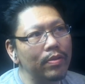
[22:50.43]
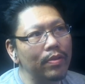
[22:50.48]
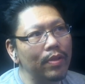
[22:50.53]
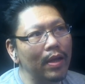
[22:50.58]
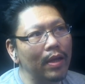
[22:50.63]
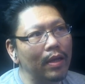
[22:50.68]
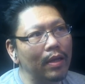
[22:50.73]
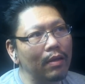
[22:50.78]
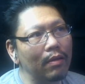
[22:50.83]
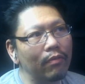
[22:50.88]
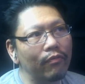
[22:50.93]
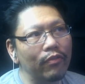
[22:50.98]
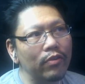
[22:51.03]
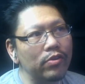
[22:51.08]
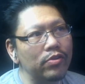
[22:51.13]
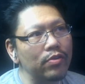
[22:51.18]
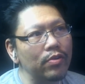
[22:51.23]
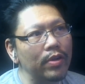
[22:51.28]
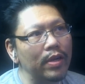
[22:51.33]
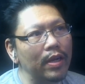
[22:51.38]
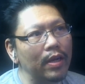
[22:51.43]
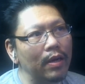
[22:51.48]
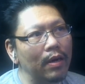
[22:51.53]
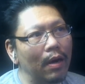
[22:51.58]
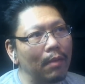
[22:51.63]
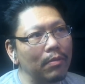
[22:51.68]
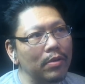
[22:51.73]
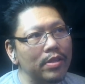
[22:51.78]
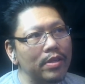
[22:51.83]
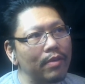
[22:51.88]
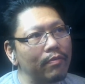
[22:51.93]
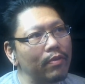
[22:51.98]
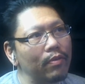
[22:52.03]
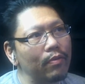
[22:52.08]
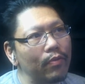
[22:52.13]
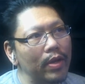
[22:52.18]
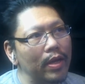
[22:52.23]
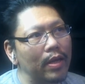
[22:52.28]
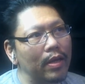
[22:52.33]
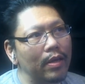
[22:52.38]
Thank you for joining almost every
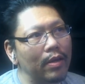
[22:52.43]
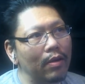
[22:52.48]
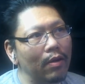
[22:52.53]
week.